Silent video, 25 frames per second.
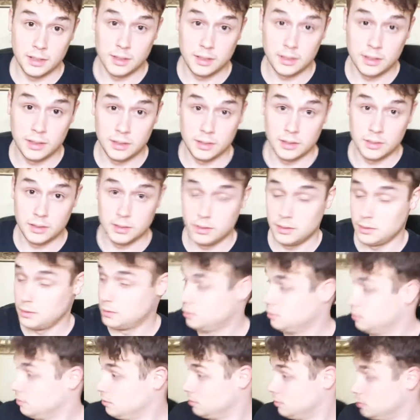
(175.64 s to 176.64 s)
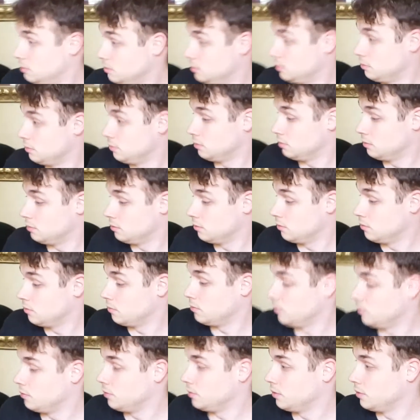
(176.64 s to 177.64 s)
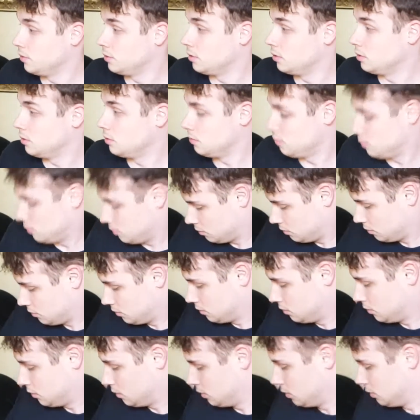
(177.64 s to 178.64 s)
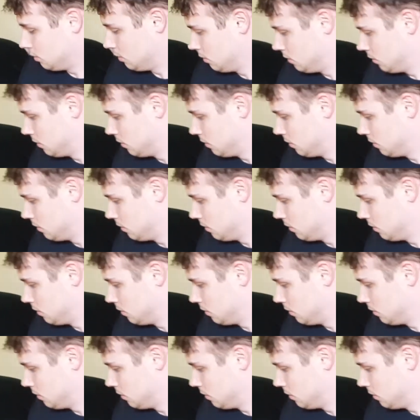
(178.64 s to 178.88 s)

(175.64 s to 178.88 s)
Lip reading: Yes. If you show that to Jenny, I guarantee you she'll have a conniption.